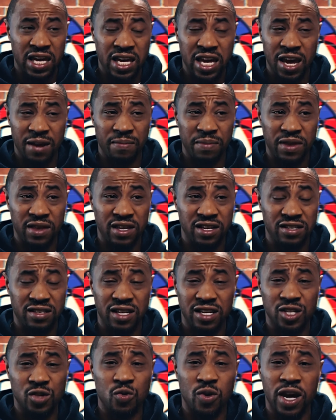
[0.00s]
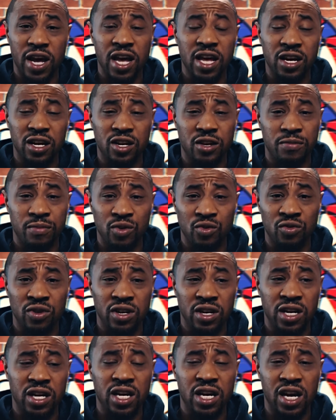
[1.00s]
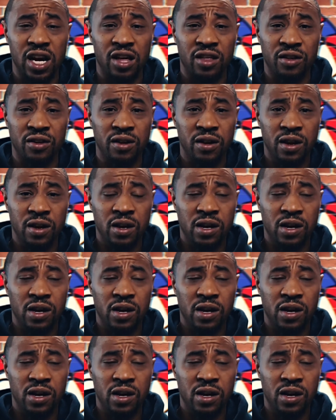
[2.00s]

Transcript: kept the Susquehanna community together,